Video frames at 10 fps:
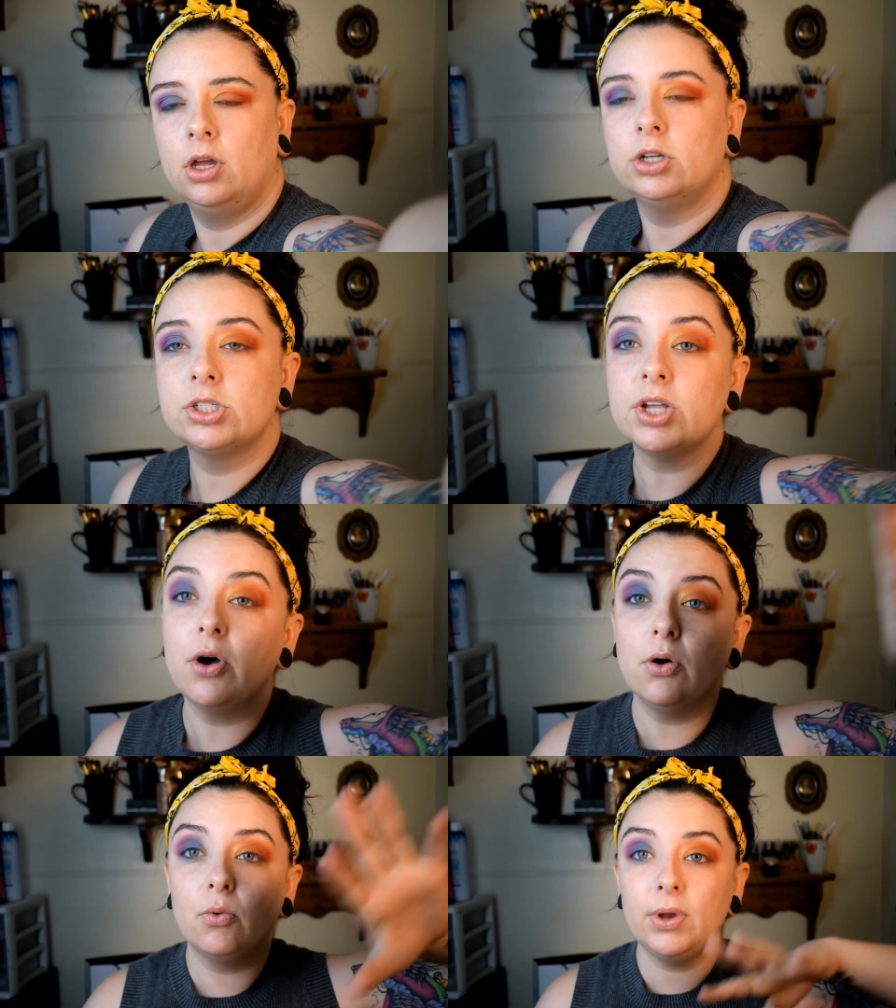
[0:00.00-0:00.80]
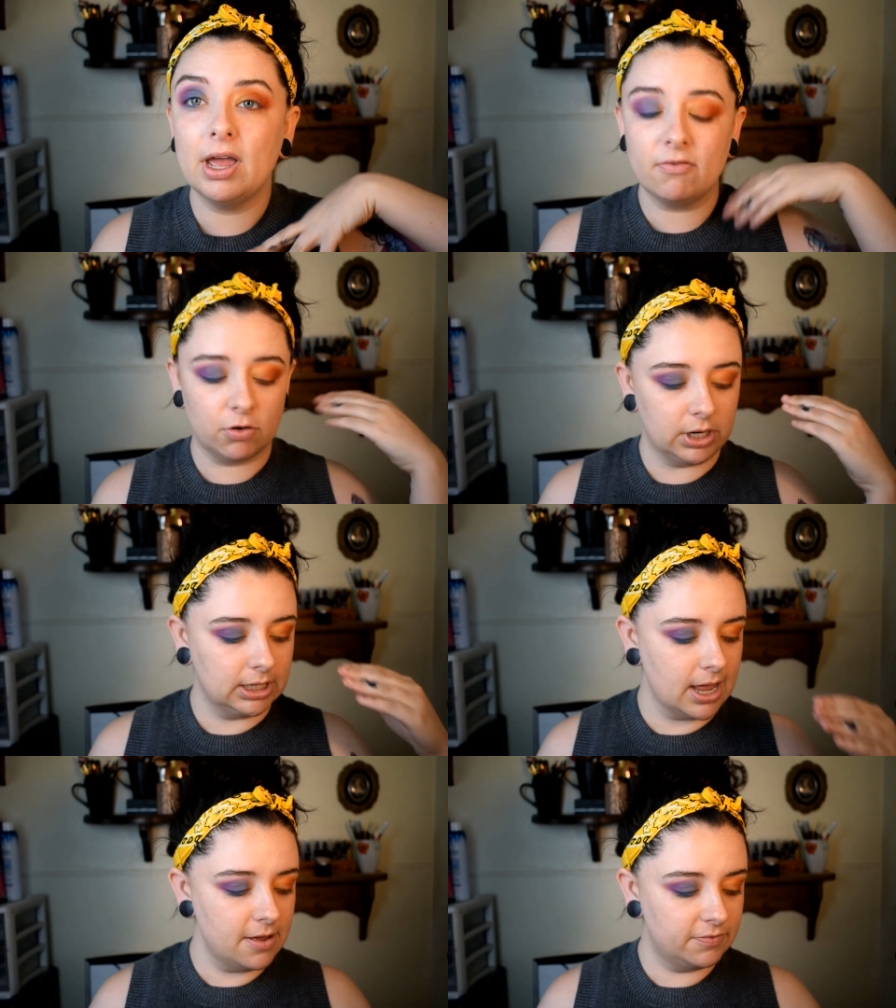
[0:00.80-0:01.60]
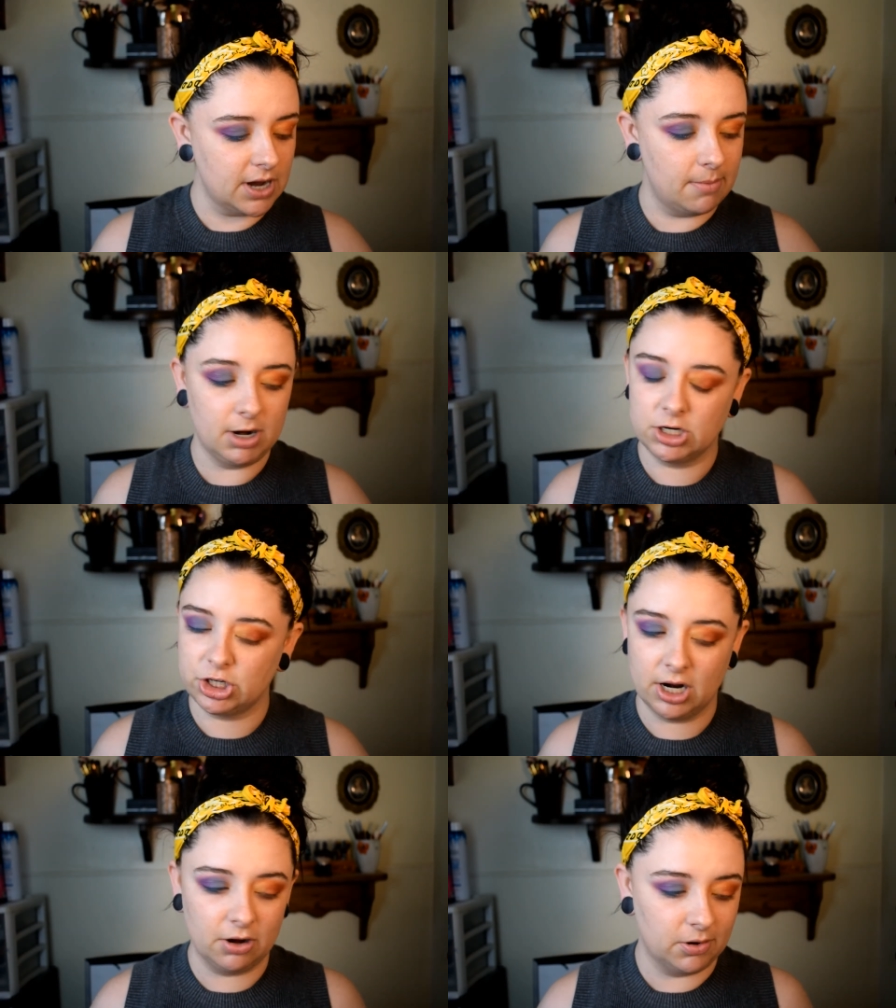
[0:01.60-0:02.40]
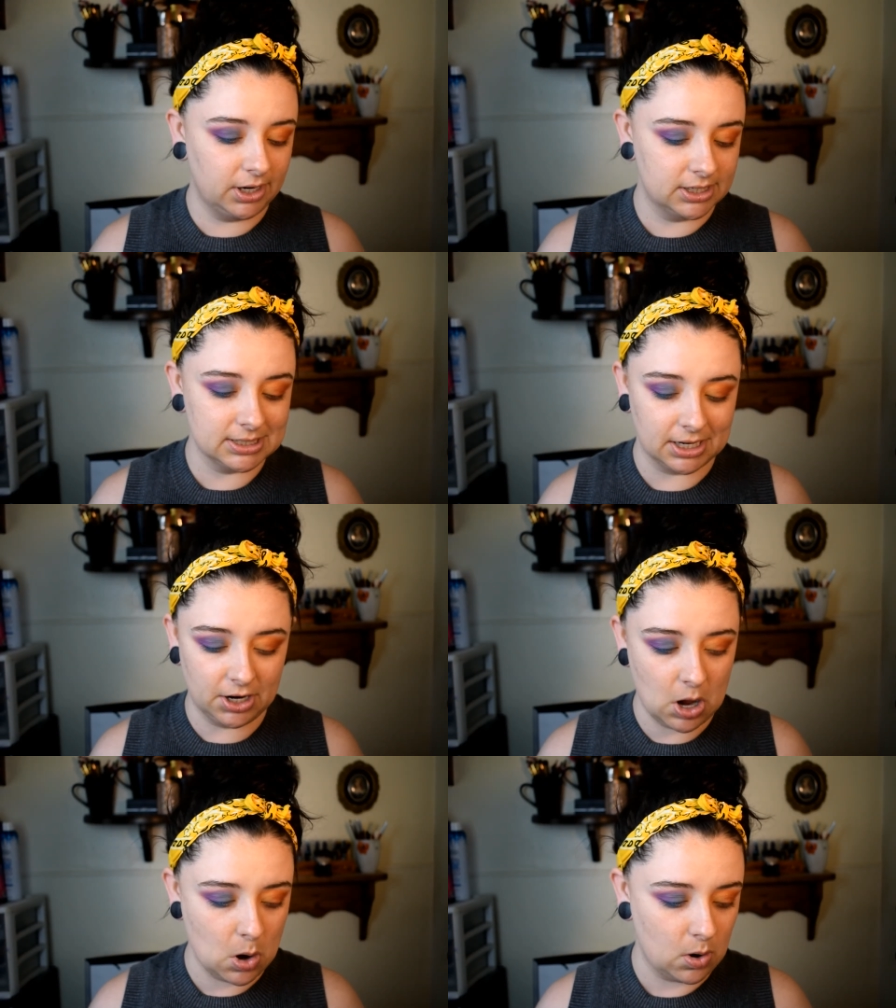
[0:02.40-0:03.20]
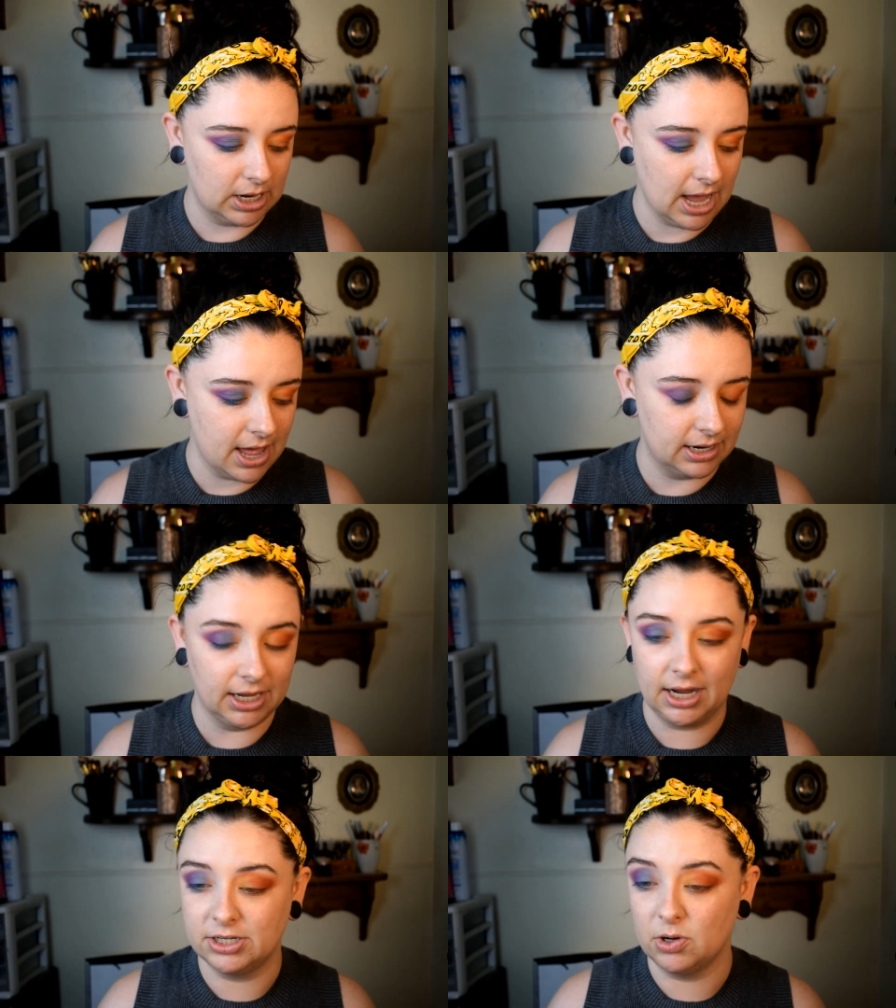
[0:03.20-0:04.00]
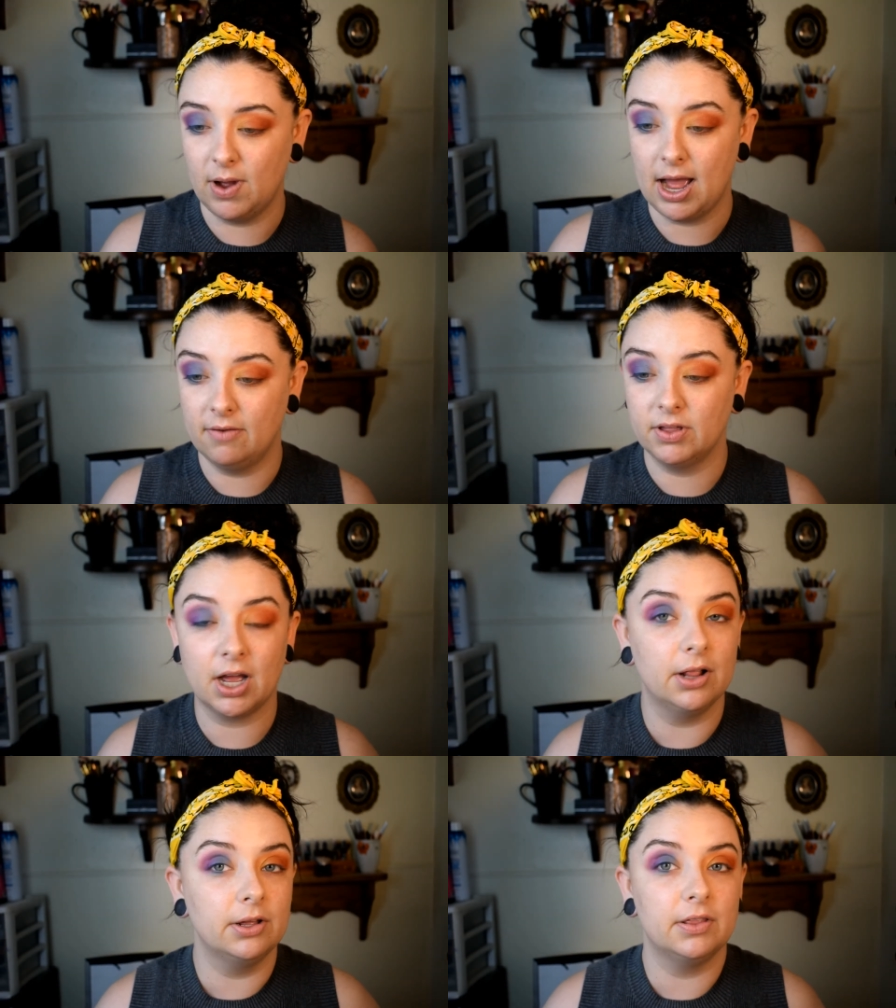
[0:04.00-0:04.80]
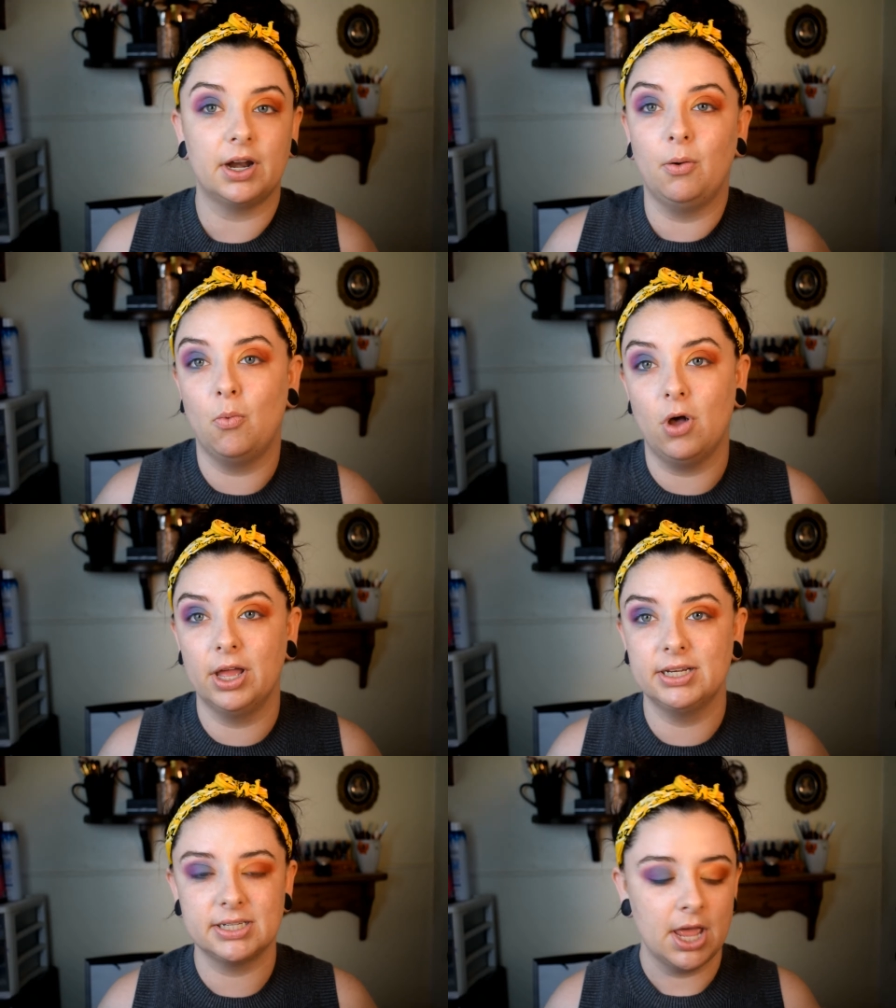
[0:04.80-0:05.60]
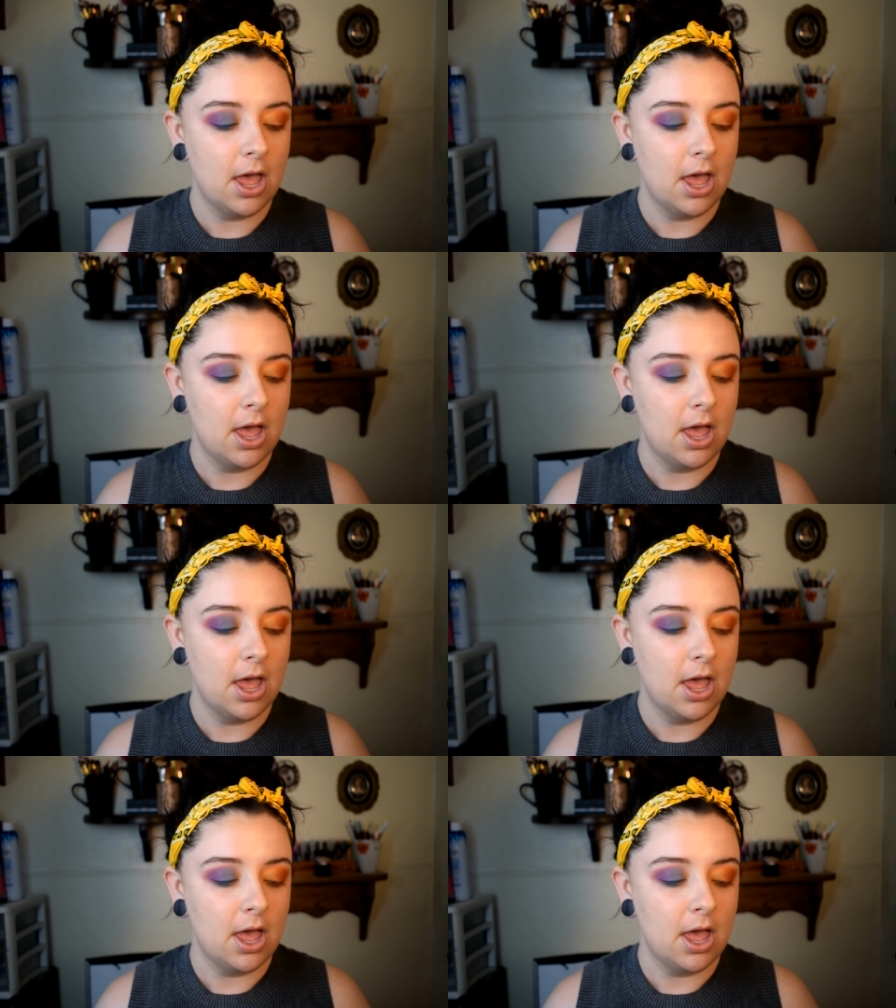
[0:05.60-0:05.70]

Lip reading: So we have green left. I'm not sure how green is going to go. Again, like I don't have the color that I want.